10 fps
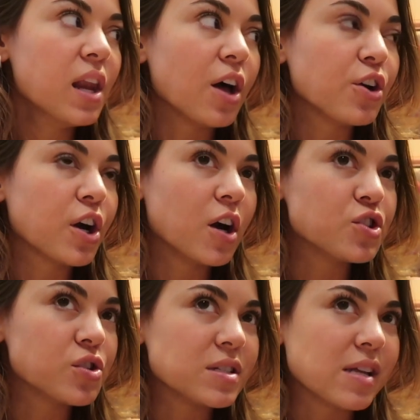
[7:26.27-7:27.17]
In other
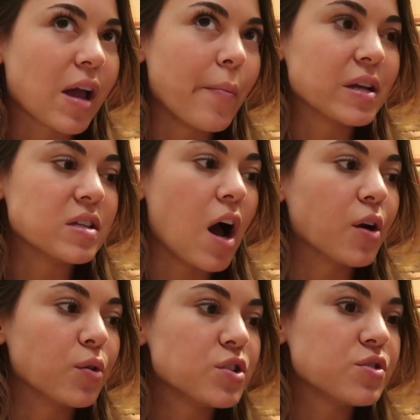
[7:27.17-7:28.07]
countries, like at
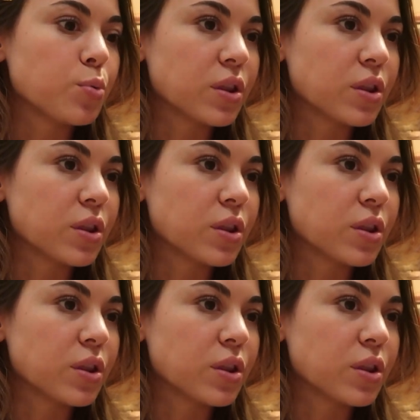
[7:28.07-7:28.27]
McDonald's,